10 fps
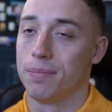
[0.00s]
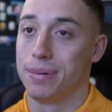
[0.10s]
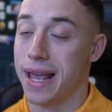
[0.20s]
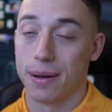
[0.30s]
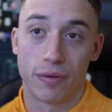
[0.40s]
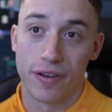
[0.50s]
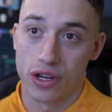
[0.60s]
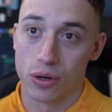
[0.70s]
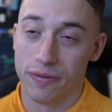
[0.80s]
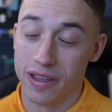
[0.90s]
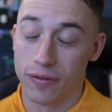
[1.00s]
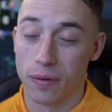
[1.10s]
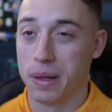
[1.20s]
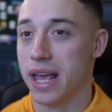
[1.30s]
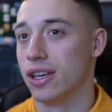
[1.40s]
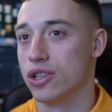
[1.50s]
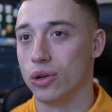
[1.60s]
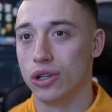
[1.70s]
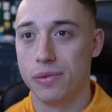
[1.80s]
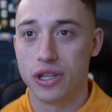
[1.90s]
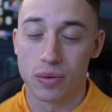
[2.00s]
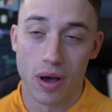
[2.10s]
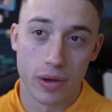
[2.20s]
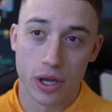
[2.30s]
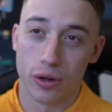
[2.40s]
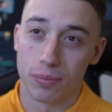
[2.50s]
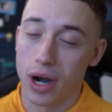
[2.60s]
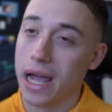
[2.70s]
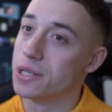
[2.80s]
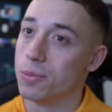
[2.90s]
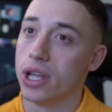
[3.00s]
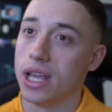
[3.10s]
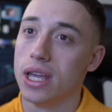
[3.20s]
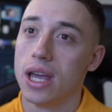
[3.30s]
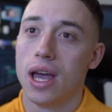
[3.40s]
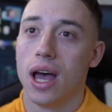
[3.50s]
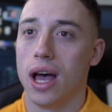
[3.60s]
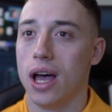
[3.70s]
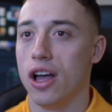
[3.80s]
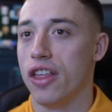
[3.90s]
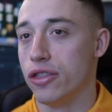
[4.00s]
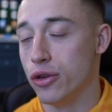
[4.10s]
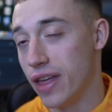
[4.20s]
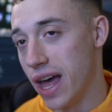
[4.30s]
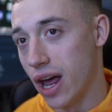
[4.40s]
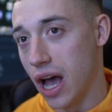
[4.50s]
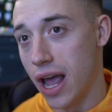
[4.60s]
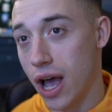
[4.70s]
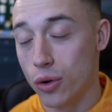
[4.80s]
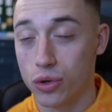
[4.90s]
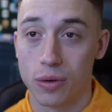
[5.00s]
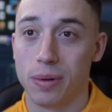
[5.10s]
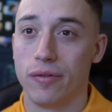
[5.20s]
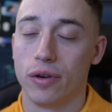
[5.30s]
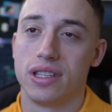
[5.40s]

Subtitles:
playing professional FIFA, playing in tournaments where we earn prize money. I also play for a